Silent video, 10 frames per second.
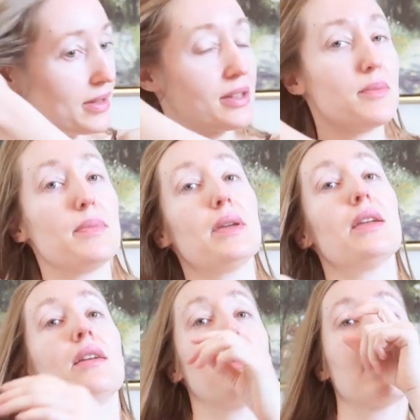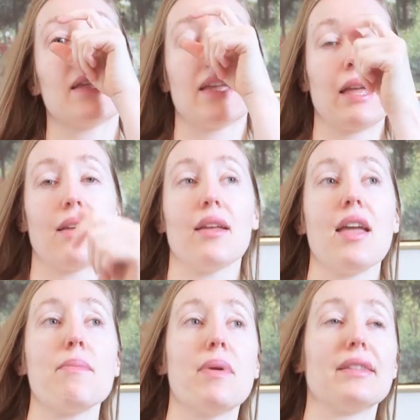it's going to be
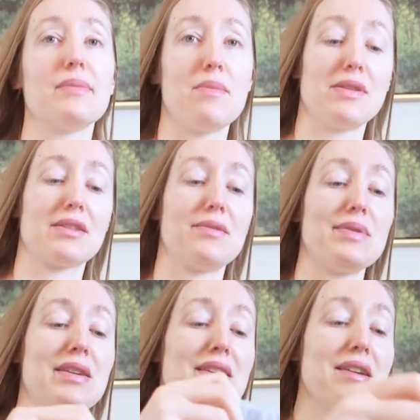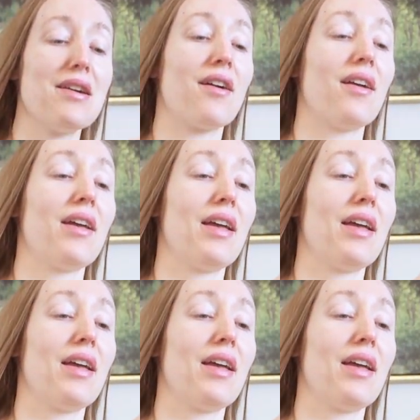8 months, maybe it's going to be a year.